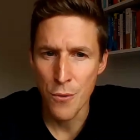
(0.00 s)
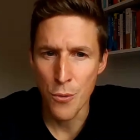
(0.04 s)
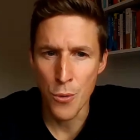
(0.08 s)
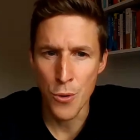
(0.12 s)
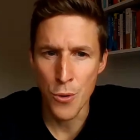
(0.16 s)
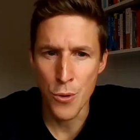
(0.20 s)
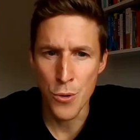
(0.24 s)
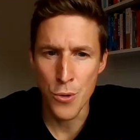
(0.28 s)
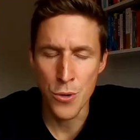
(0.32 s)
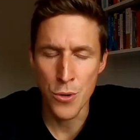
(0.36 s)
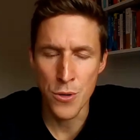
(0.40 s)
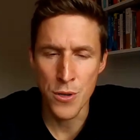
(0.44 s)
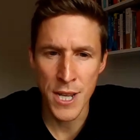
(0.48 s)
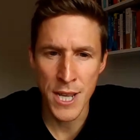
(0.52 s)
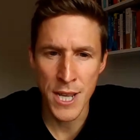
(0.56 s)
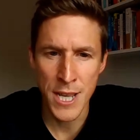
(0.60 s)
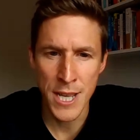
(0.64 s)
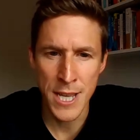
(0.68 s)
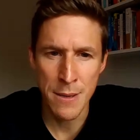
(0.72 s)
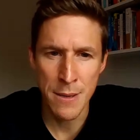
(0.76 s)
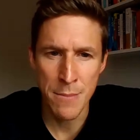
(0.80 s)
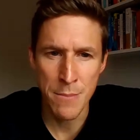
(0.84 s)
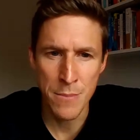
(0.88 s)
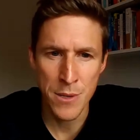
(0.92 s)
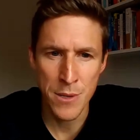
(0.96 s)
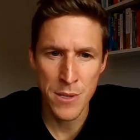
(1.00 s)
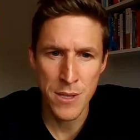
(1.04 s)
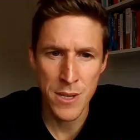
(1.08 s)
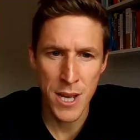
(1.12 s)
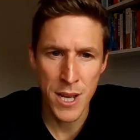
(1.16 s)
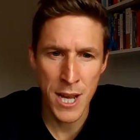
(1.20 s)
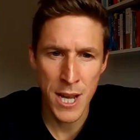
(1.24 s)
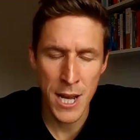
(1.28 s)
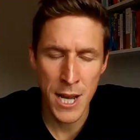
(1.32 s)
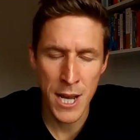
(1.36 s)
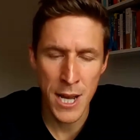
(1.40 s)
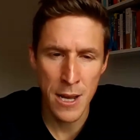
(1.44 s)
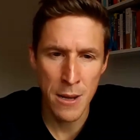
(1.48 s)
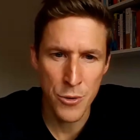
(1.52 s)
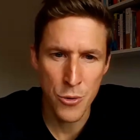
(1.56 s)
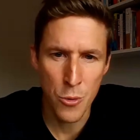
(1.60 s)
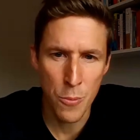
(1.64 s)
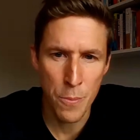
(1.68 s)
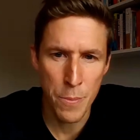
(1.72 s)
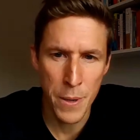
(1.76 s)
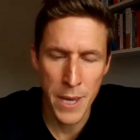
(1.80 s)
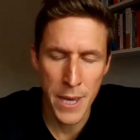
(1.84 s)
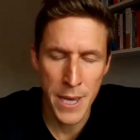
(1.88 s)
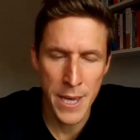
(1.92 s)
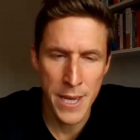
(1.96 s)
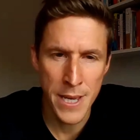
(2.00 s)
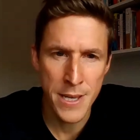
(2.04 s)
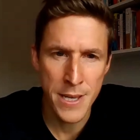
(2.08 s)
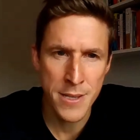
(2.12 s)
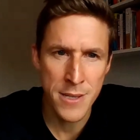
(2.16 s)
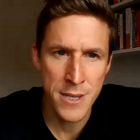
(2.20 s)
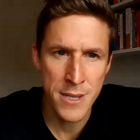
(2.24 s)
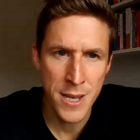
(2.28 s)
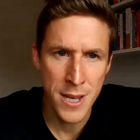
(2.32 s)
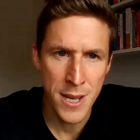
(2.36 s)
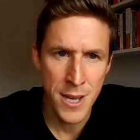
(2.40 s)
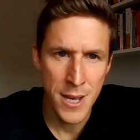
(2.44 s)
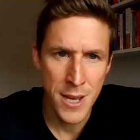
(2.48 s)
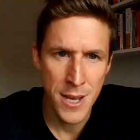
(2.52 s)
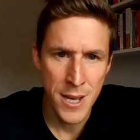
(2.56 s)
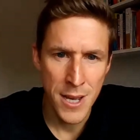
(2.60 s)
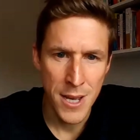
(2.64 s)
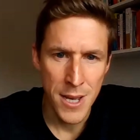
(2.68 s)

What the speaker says: for your teams and your peers